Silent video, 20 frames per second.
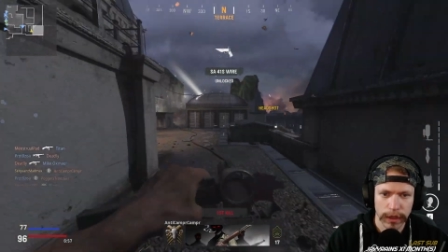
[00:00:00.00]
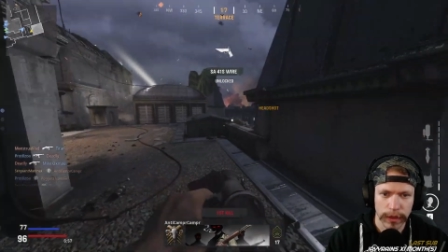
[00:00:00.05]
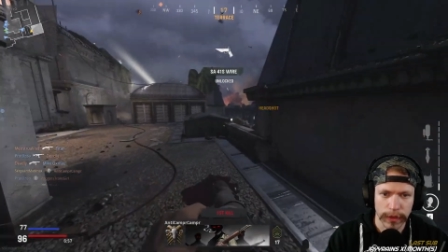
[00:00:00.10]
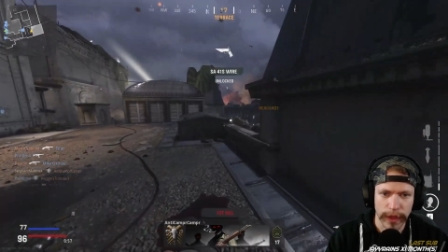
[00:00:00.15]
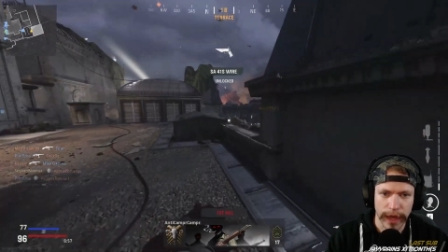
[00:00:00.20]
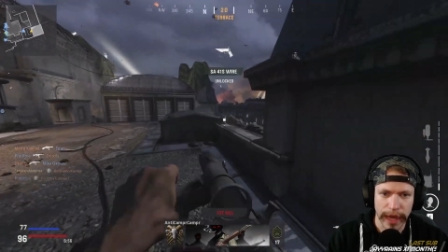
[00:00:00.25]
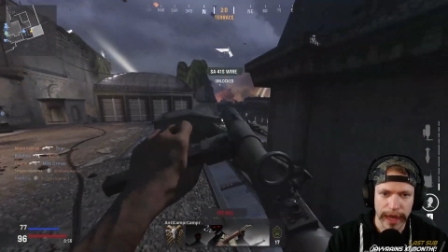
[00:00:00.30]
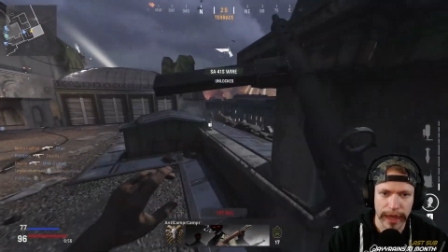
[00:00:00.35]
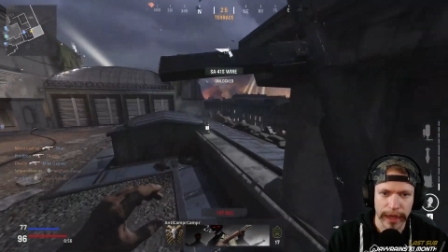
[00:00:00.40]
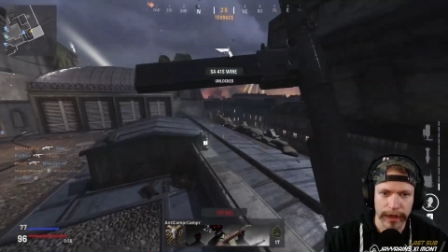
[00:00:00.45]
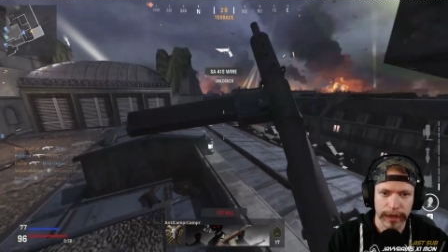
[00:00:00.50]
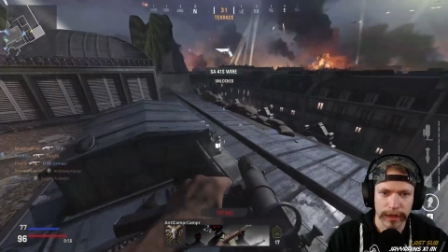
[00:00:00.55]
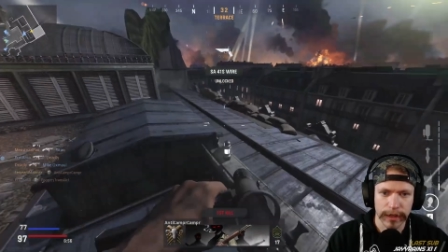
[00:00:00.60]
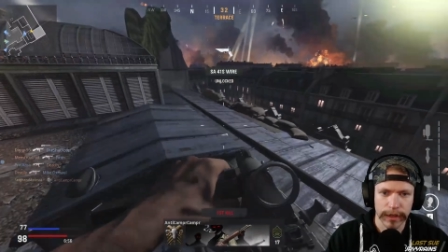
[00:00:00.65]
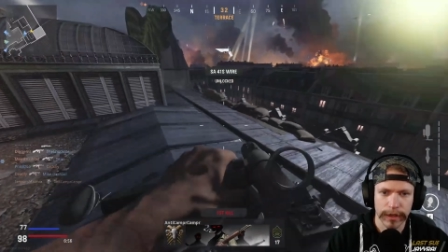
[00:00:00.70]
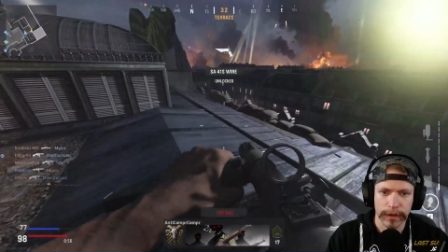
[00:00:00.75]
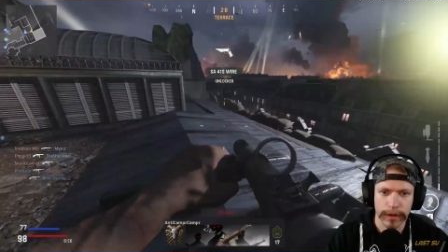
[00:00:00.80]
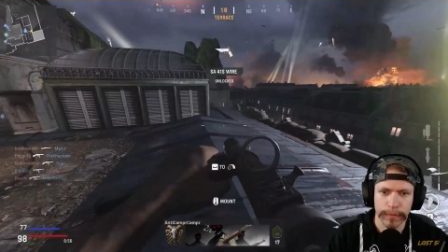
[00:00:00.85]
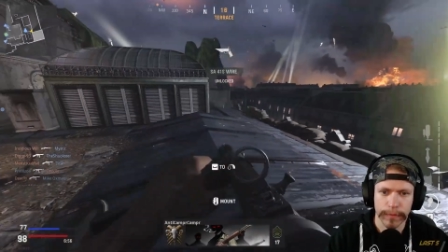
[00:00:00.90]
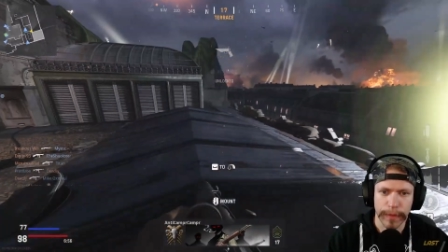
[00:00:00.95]
that
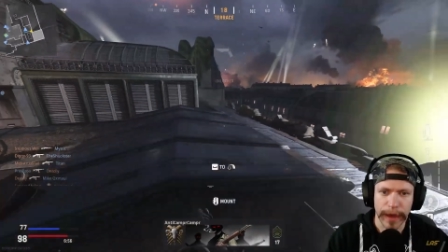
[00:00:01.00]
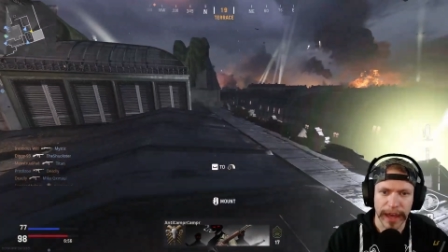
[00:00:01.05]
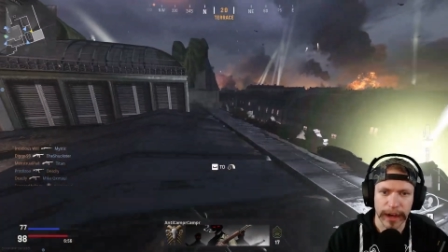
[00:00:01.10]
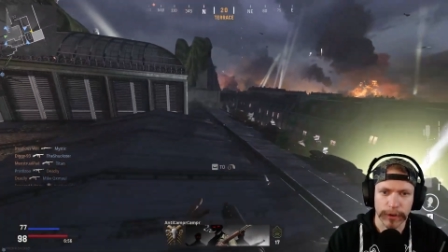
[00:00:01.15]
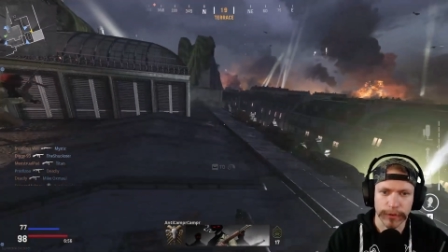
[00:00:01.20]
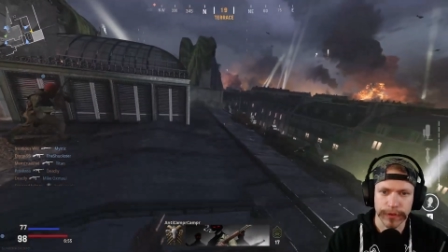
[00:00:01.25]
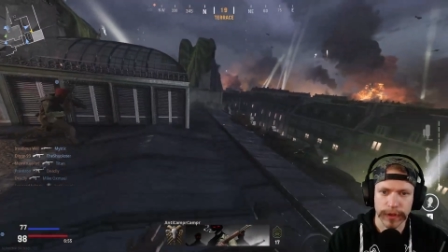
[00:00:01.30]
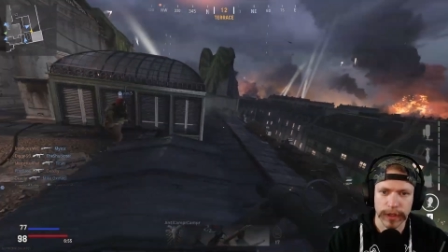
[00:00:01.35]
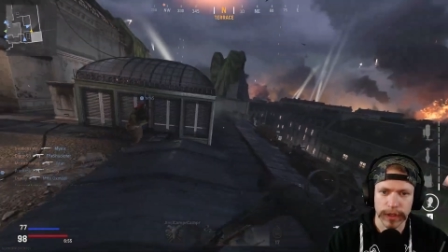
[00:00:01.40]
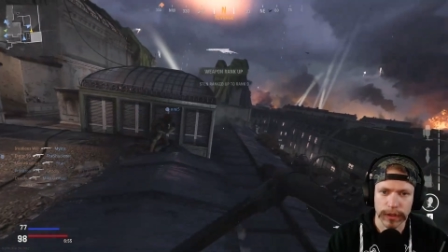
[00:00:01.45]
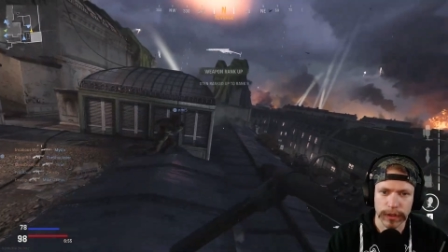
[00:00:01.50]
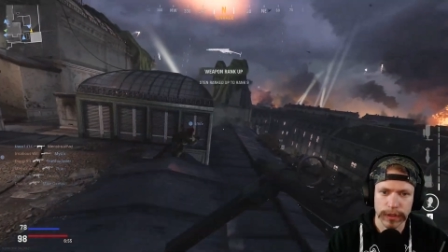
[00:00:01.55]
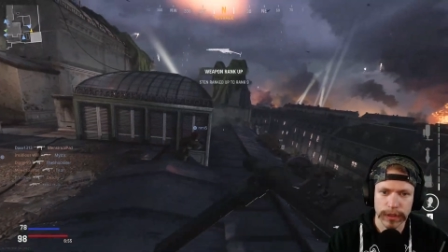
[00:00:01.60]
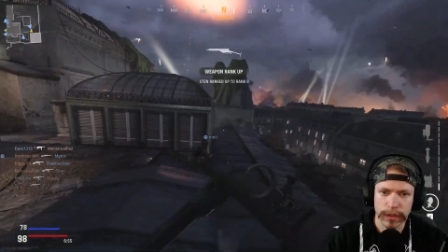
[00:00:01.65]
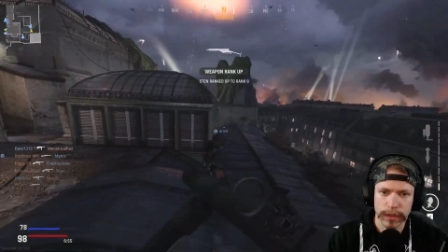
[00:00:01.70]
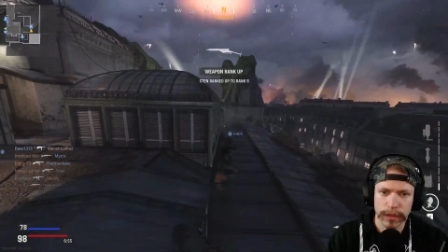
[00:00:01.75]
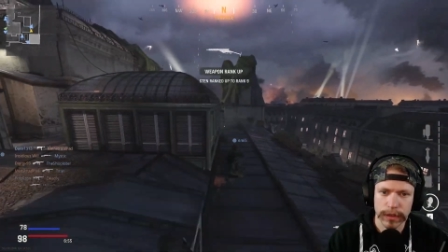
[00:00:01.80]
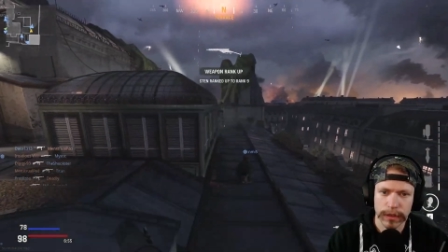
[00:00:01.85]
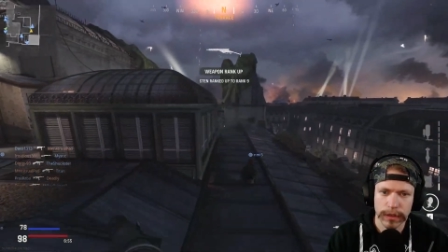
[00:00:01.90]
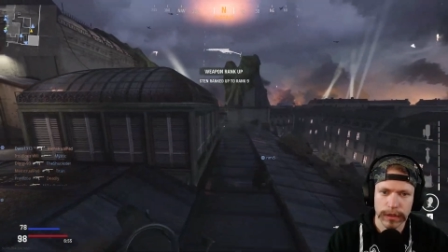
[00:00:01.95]
Battlefield
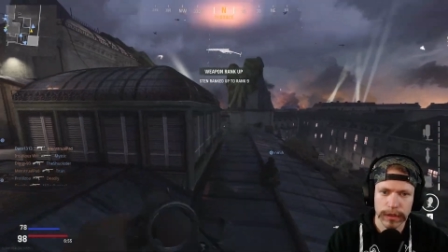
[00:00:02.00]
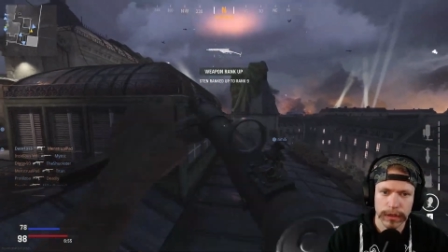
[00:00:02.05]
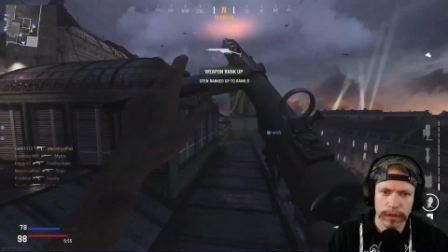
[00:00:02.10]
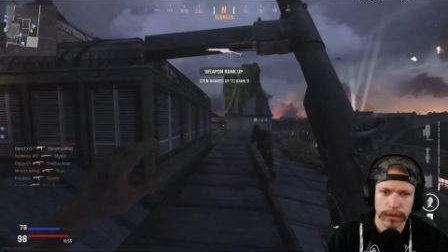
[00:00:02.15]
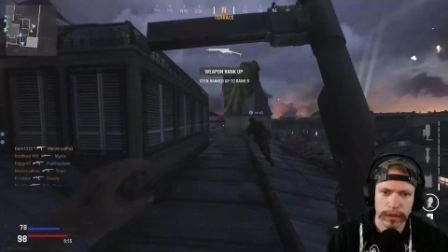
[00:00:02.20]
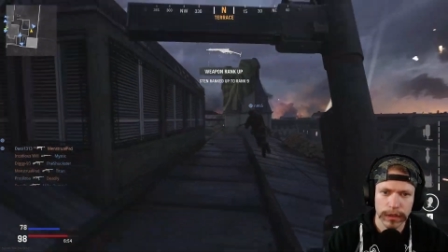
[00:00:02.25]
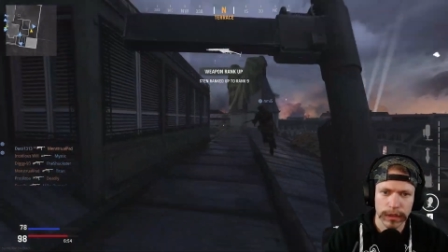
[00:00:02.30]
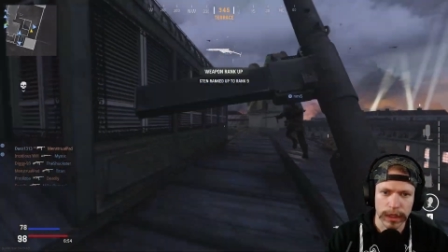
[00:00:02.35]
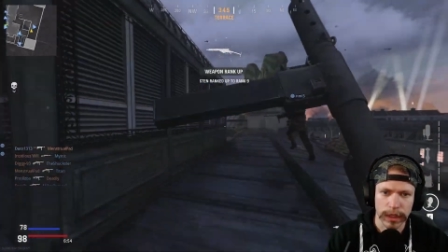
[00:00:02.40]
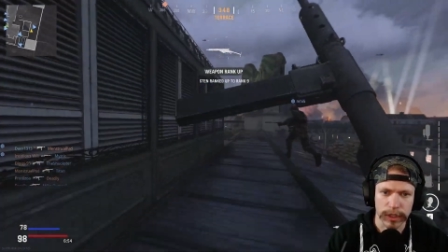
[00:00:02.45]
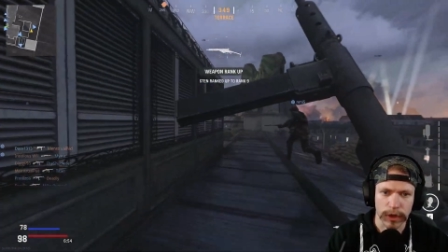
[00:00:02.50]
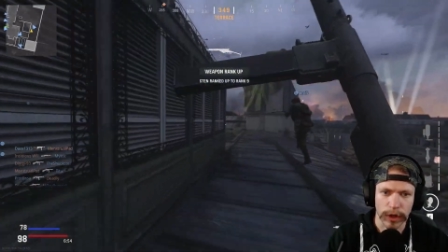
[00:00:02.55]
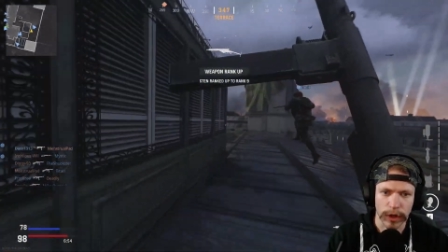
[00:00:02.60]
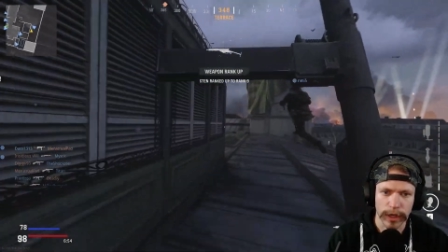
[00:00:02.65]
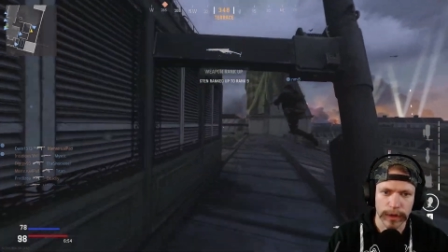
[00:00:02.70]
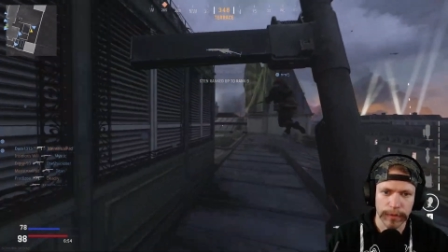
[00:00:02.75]
is going